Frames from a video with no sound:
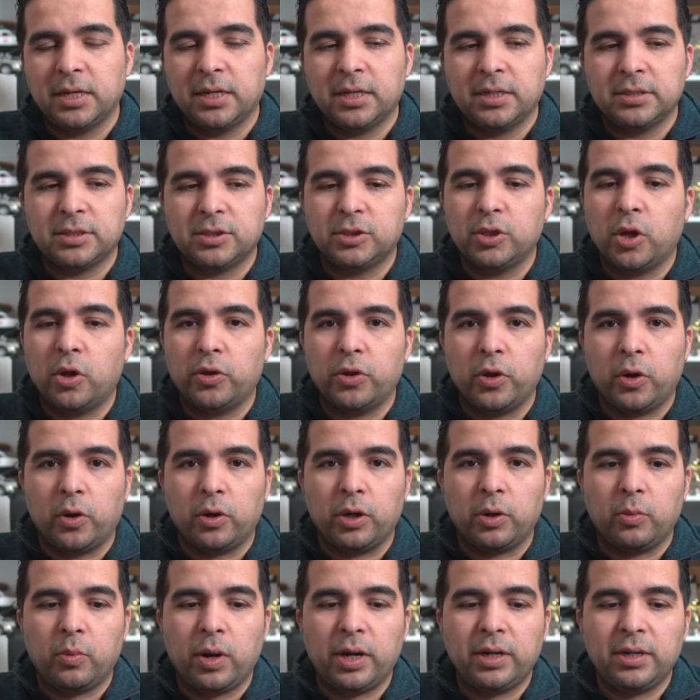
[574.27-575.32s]
It's not the
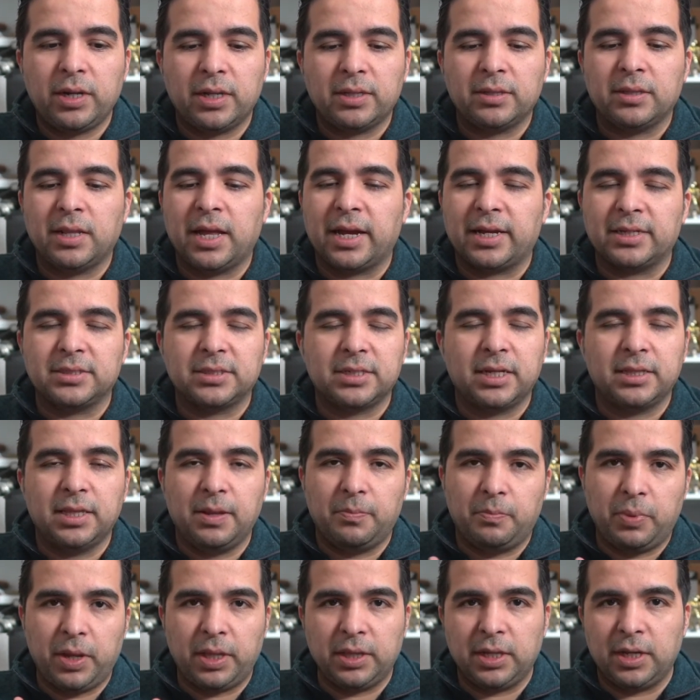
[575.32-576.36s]
only one, and like I said,
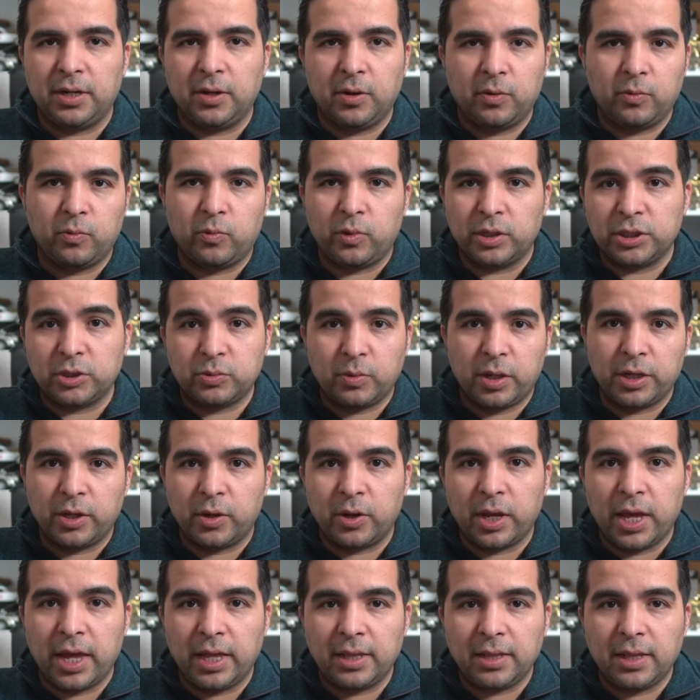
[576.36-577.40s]
depending on which one you
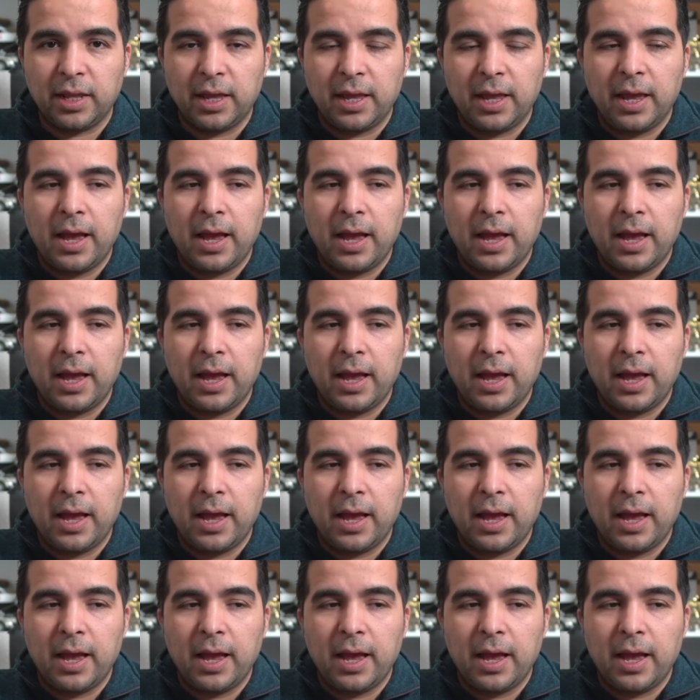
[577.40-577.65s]
get.